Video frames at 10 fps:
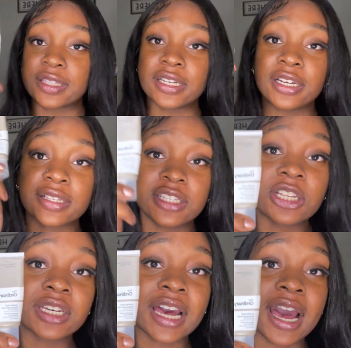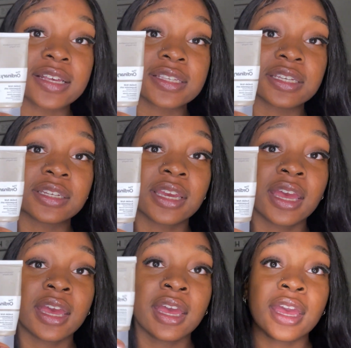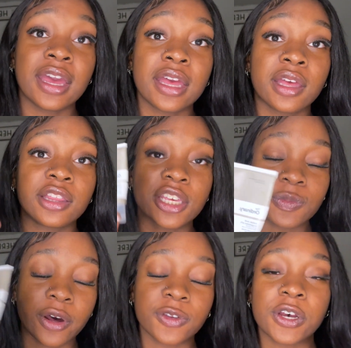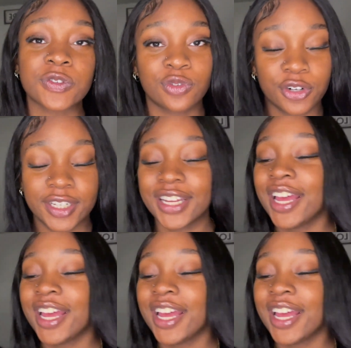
the azelaic acid. This bottle's also dirty.